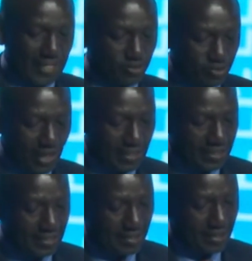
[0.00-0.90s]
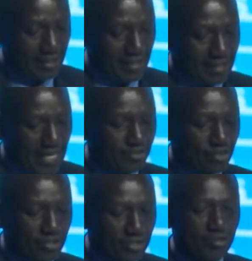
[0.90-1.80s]
extract
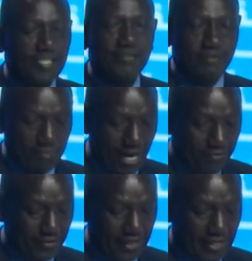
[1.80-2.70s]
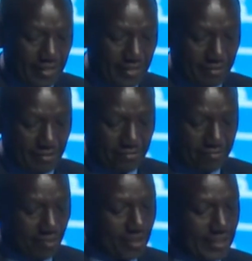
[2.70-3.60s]
natural resources from Africa,
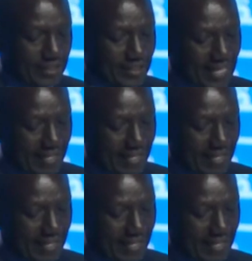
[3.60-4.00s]
processed